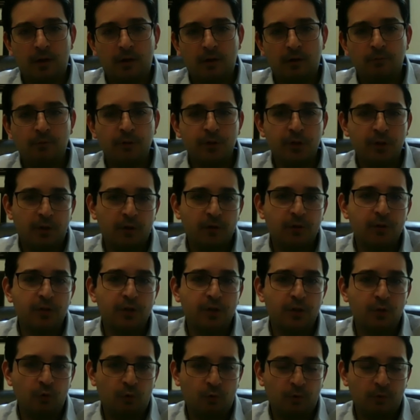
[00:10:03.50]
our return to
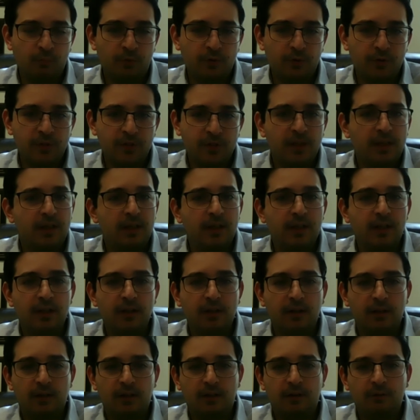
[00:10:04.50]
normalcy
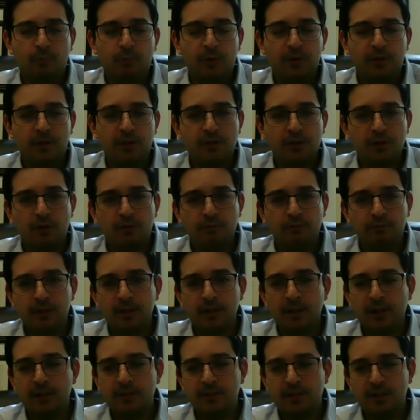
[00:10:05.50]
uh, with this COVID
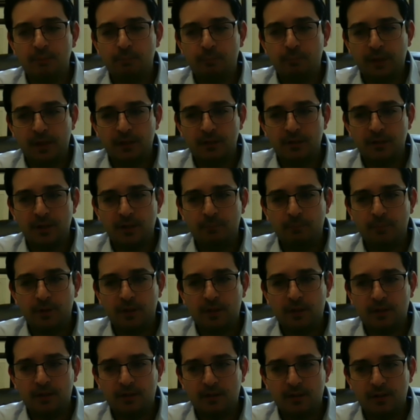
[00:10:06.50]
nineteen
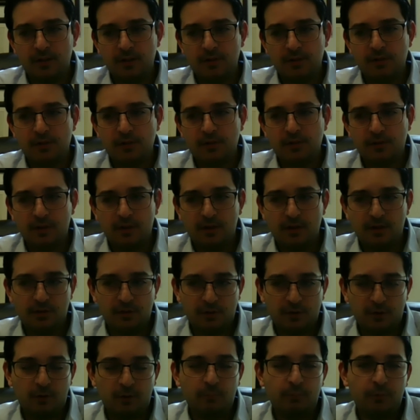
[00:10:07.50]
pandemic is
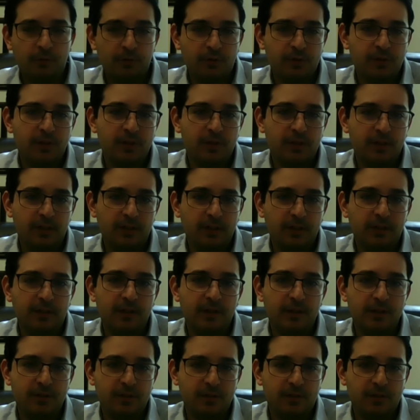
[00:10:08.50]
is almost uh,
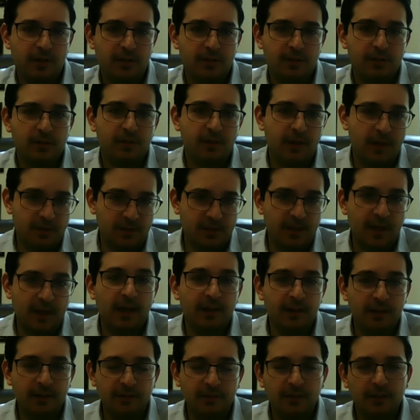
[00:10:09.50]
it's it's it's
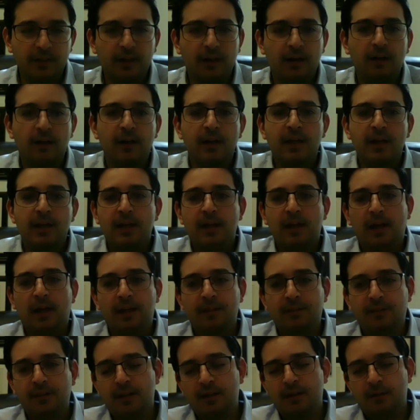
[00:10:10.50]
getting there. I
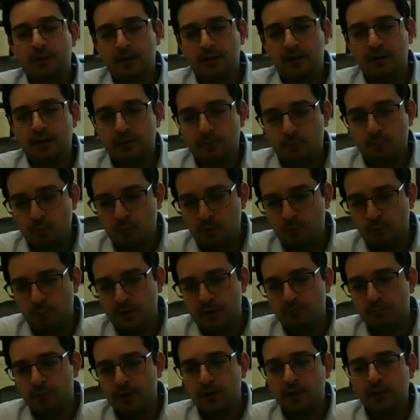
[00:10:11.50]
think uh, what we
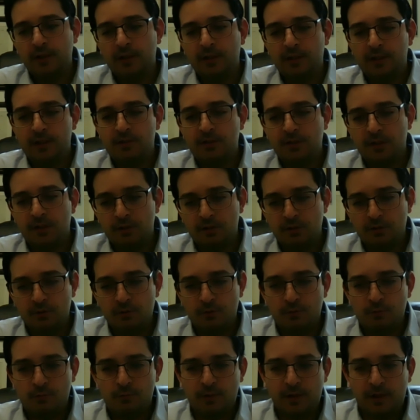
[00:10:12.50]
really need to
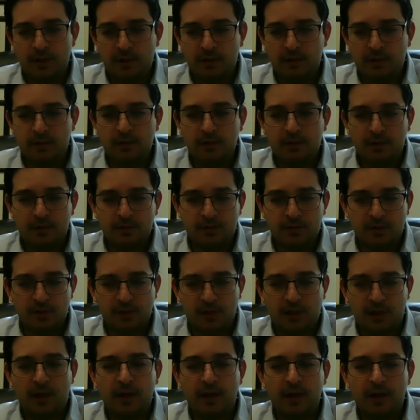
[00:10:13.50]
do in
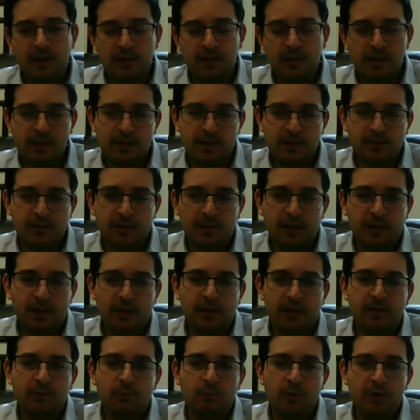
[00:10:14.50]
society is
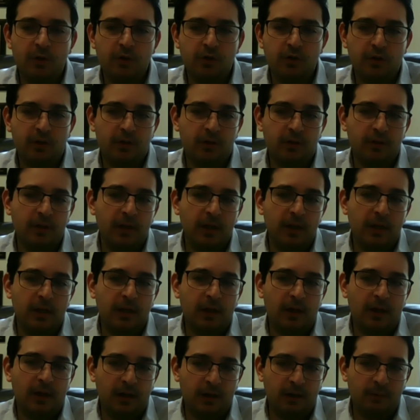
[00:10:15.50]
that we should
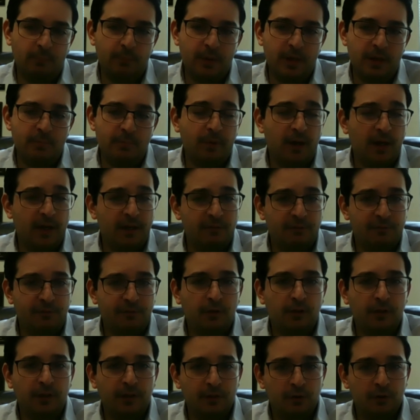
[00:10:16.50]
uh, be
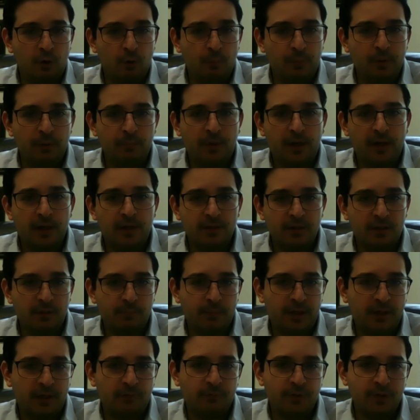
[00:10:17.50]
mindful and open minded
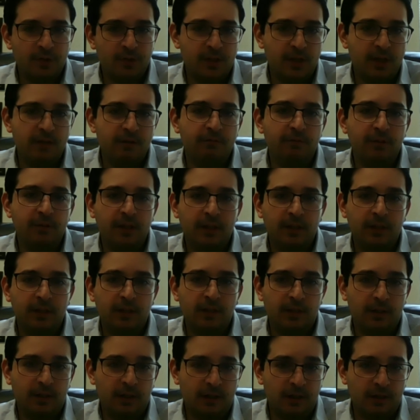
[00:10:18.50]
about receiving
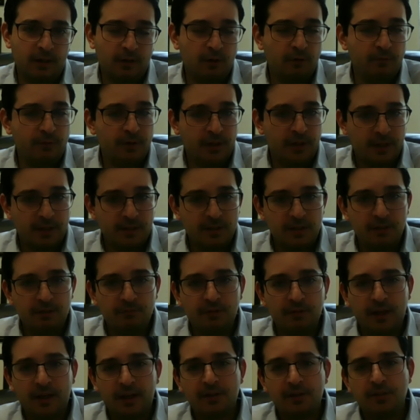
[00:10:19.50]
uh, COVID 19
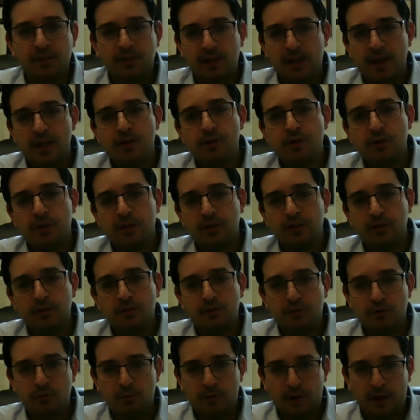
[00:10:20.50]
vaccination
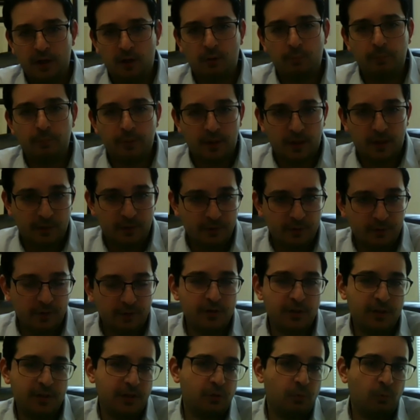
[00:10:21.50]
to help
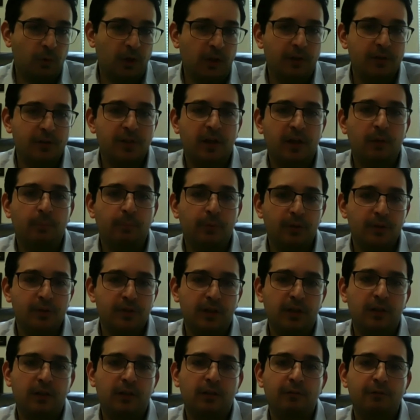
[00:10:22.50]
others as well as help
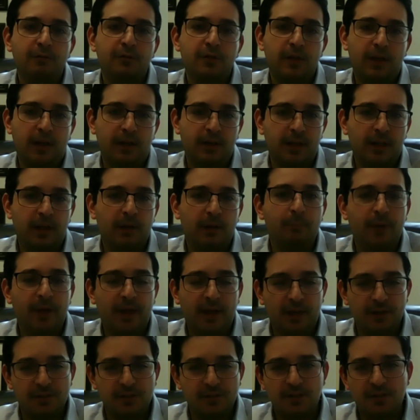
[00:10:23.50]
ourselves kind of get
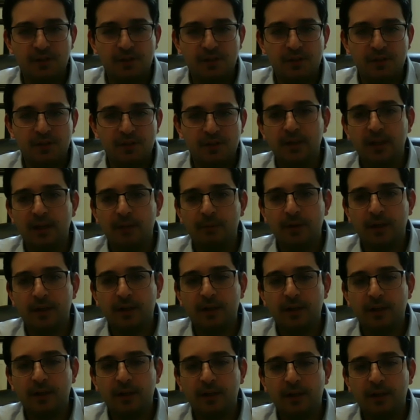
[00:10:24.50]
past this pandemic,